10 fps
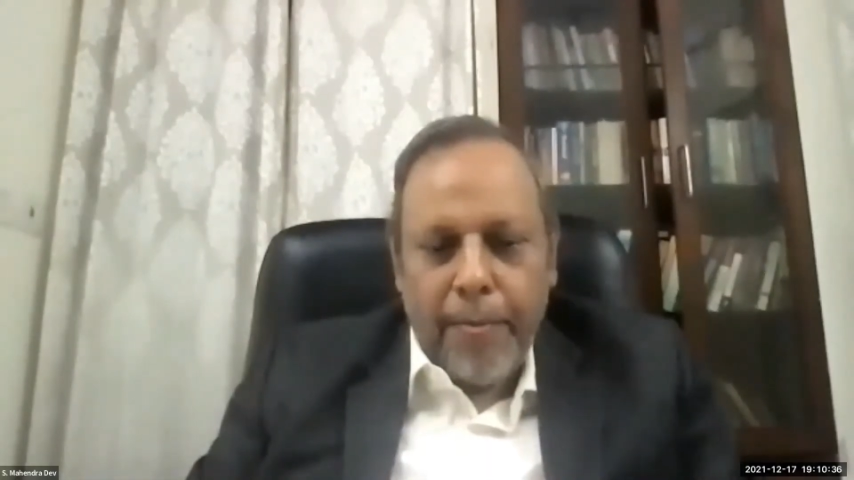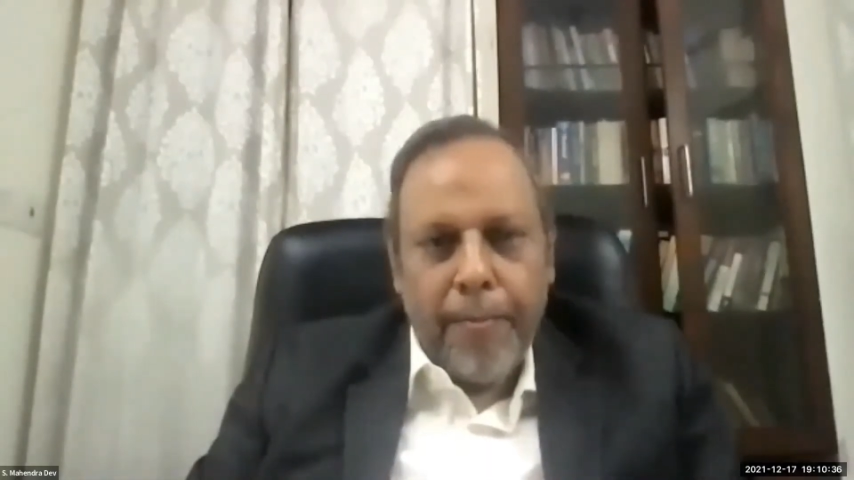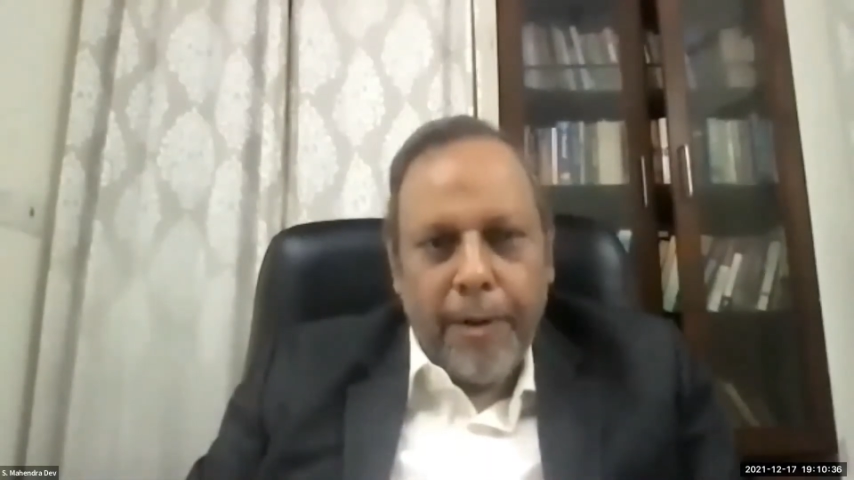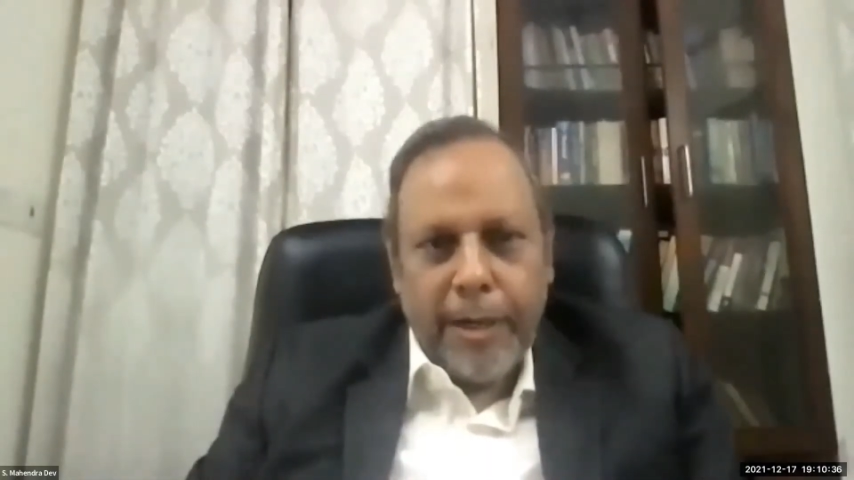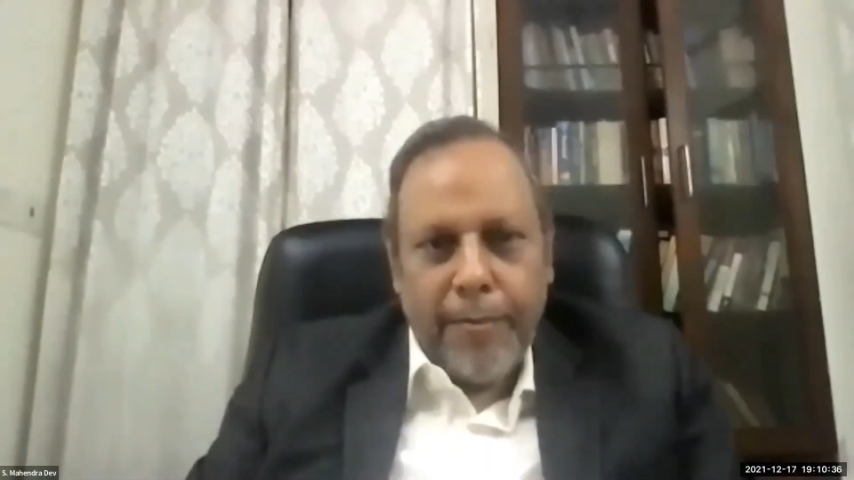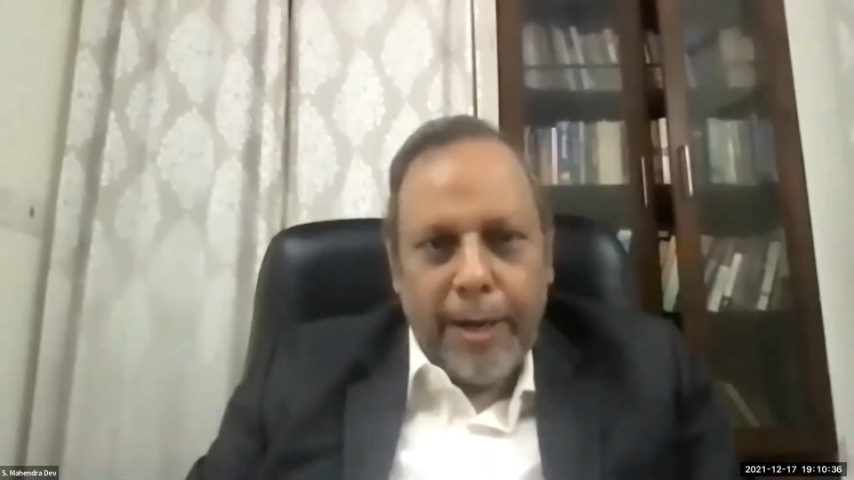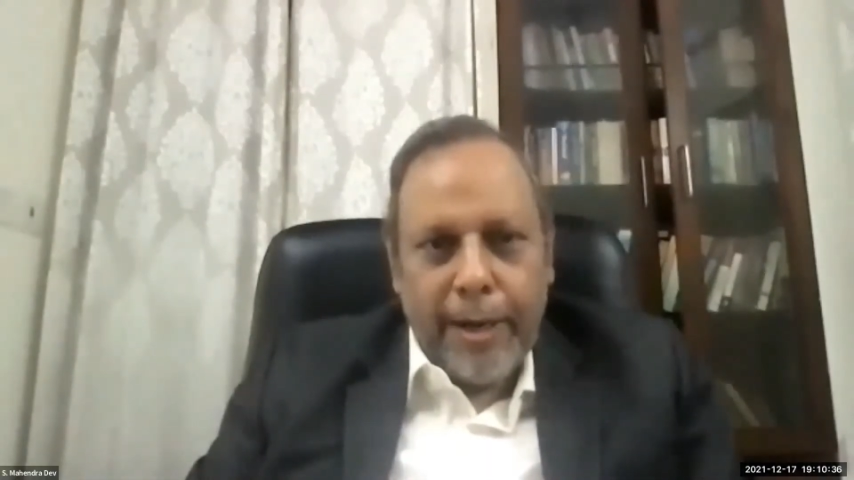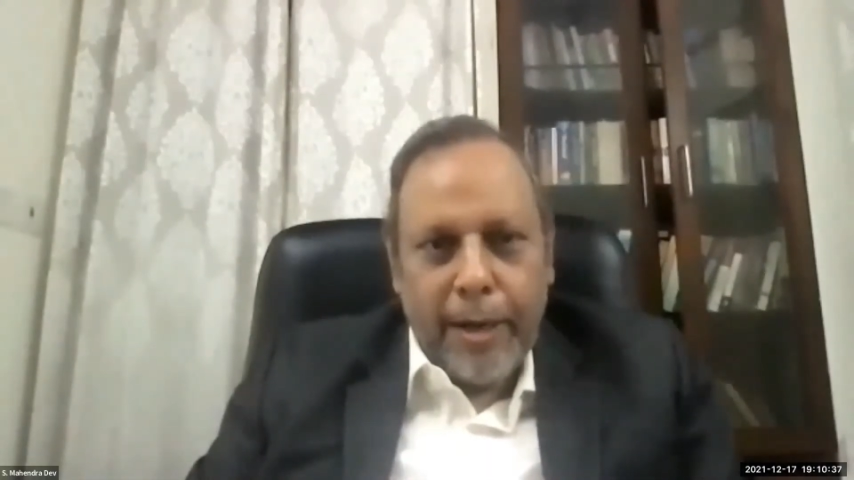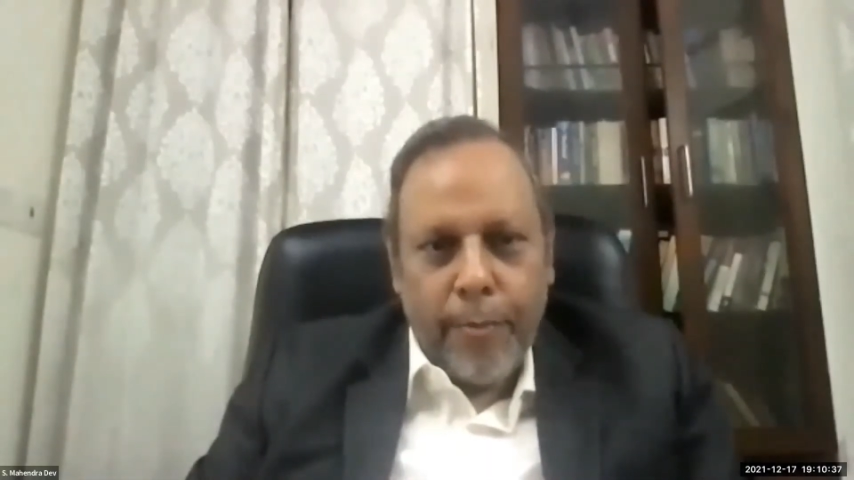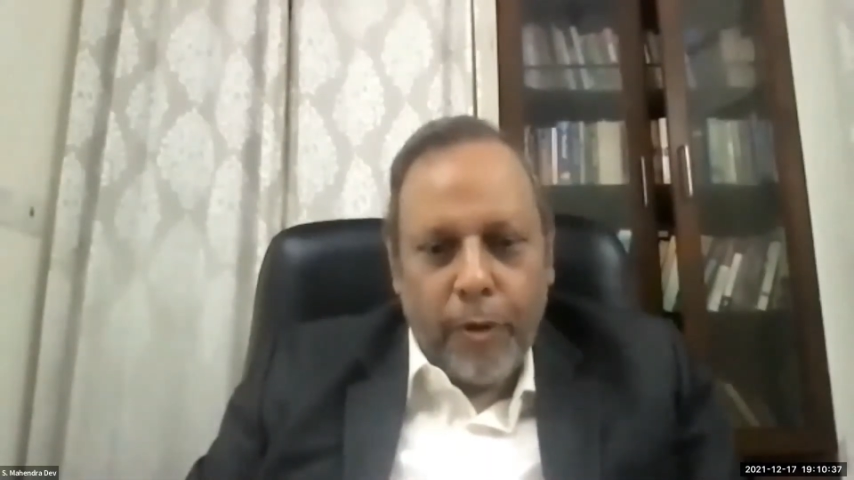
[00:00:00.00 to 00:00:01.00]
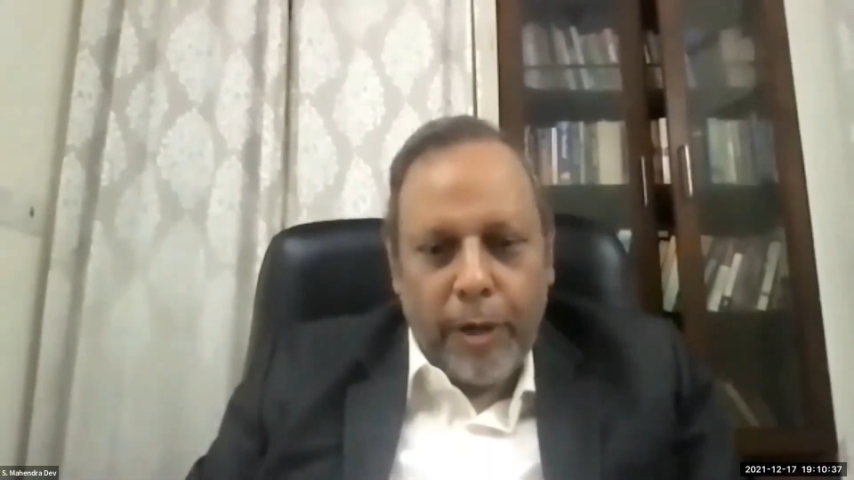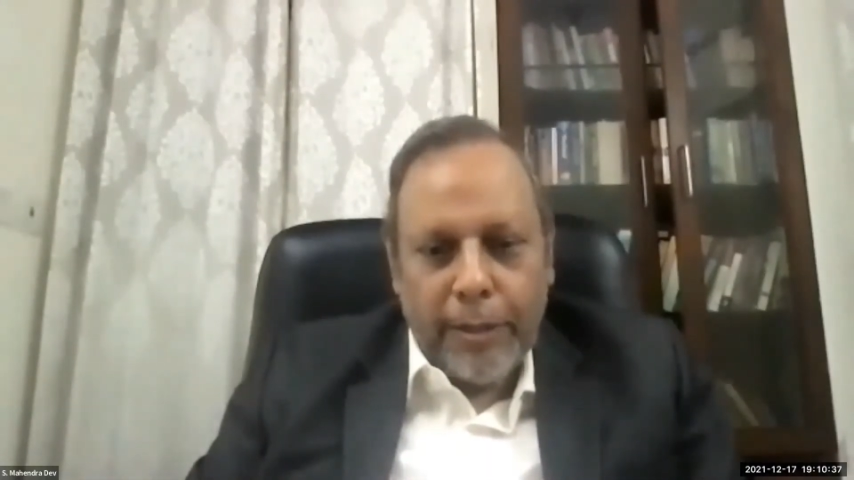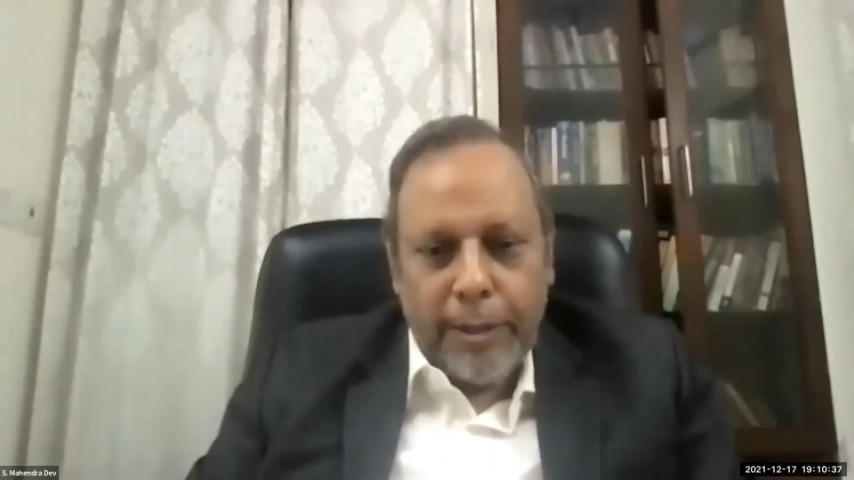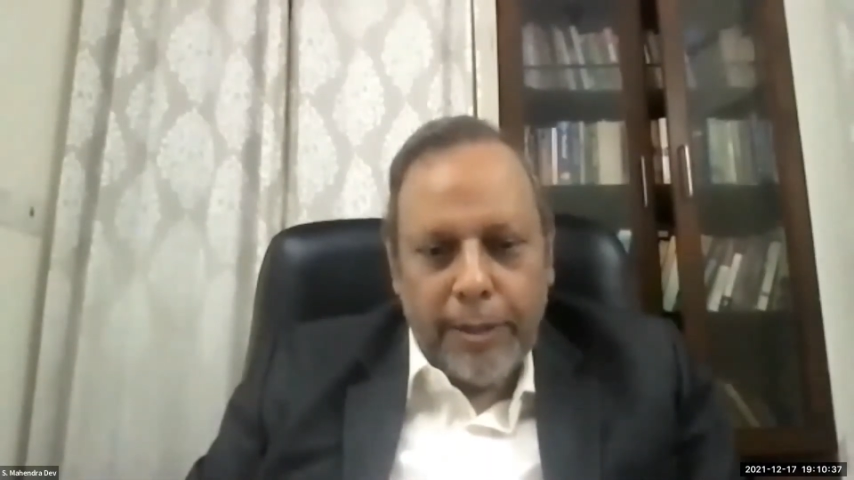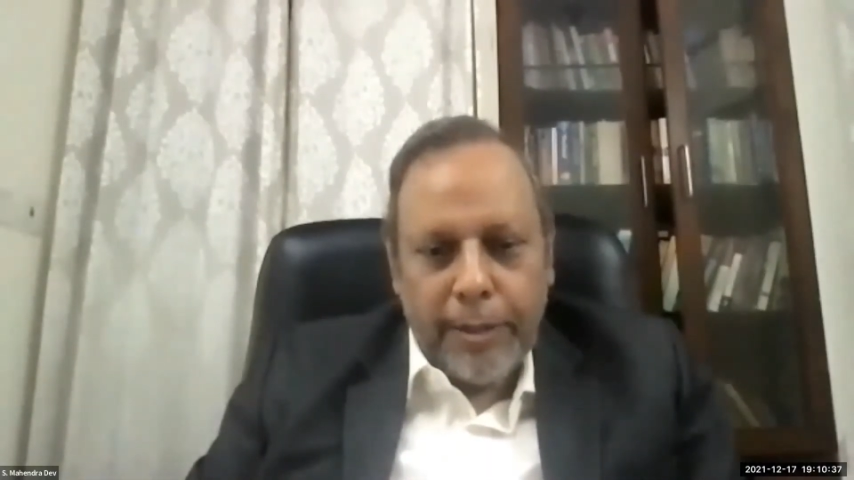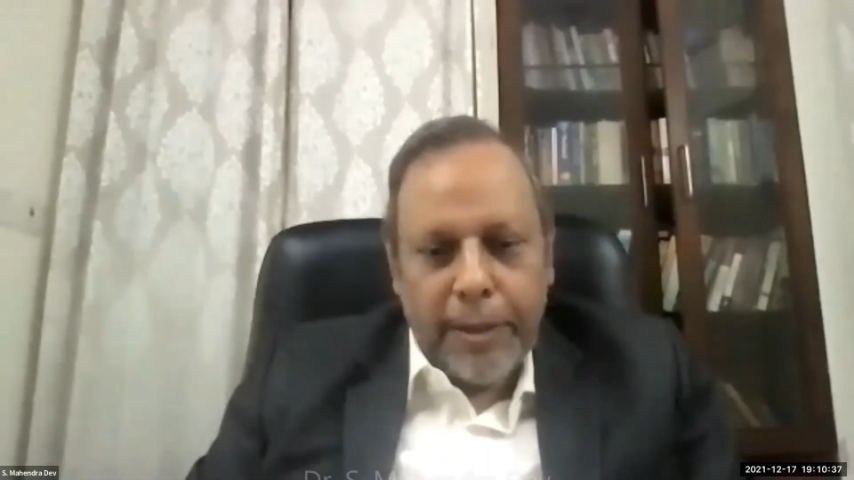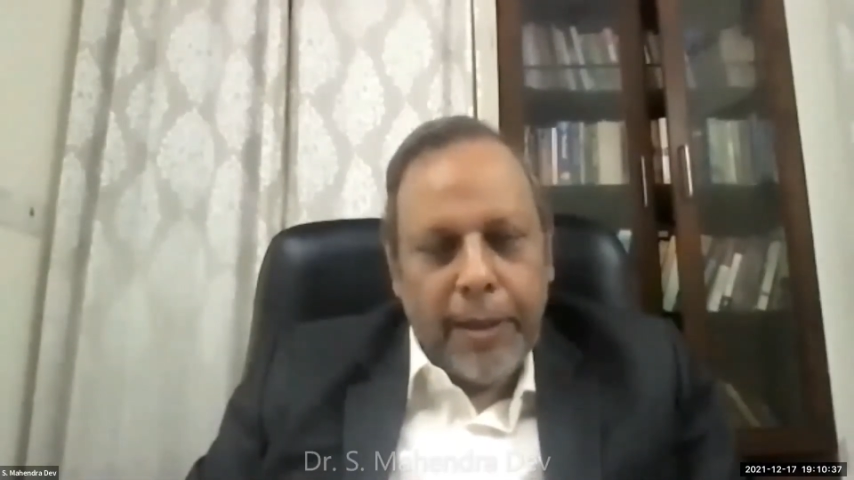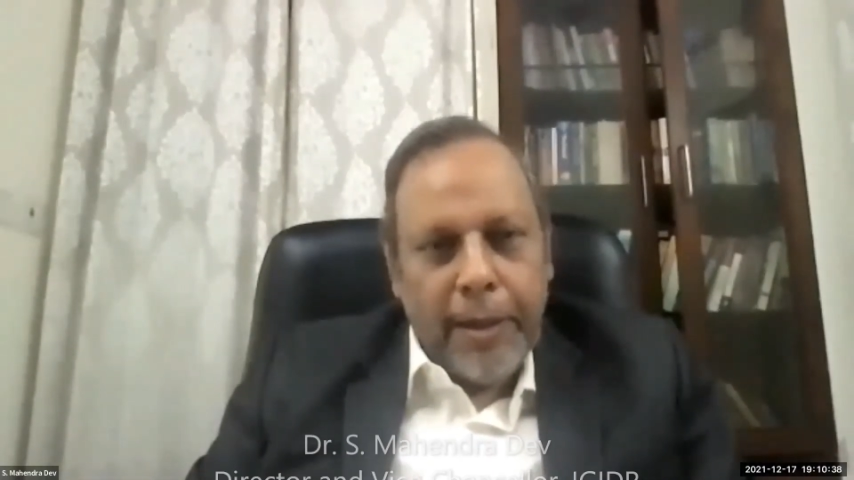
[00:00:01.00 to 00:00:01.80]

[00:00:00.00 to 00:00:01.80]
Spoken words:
measurement and prognosis